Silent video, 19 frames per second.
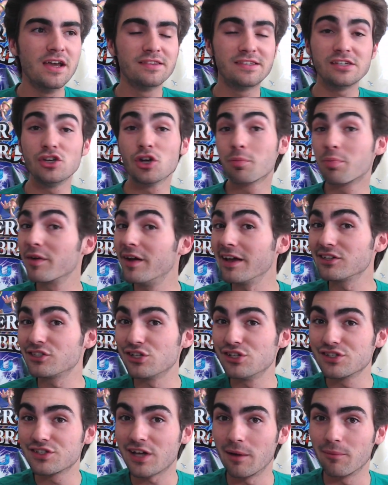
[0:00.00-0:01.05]
Did your
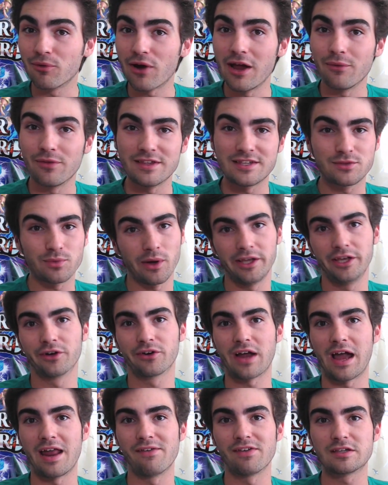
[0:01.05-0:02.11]
predictions come right? This is what you're
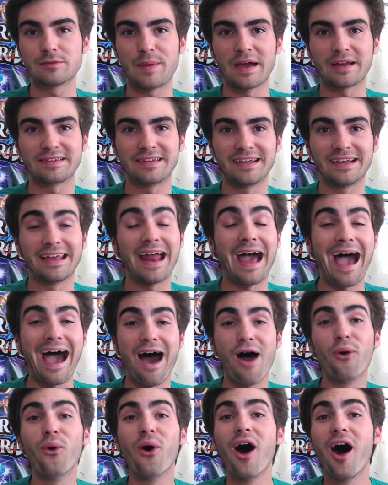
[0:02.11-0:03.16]
kind of expecting, and
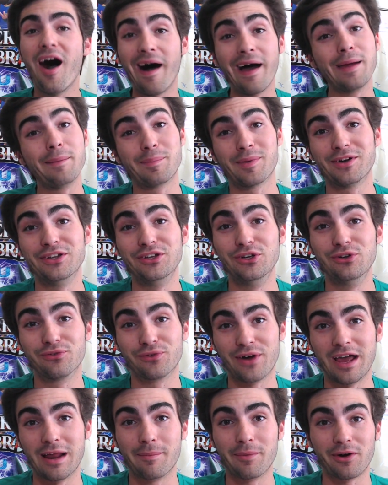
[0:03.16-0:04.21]
how hype are you
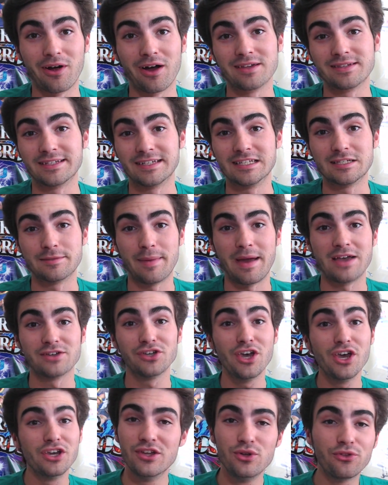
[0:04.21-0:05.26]
for Animal Crossing and Smash?
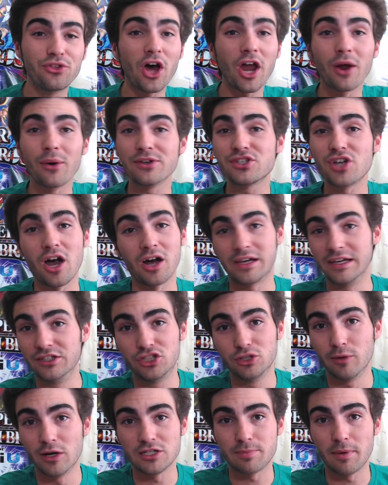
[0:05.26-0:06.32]
You thought I was talking
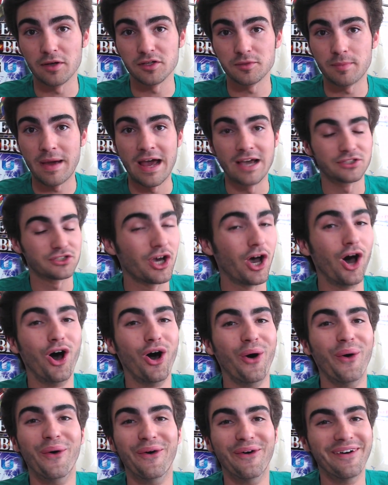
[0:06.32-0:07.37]
too much about Smash.
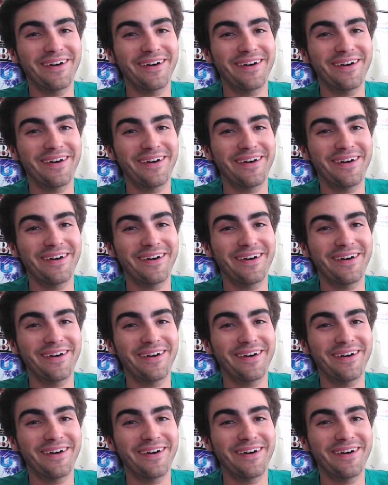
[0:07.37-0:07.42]
Oh.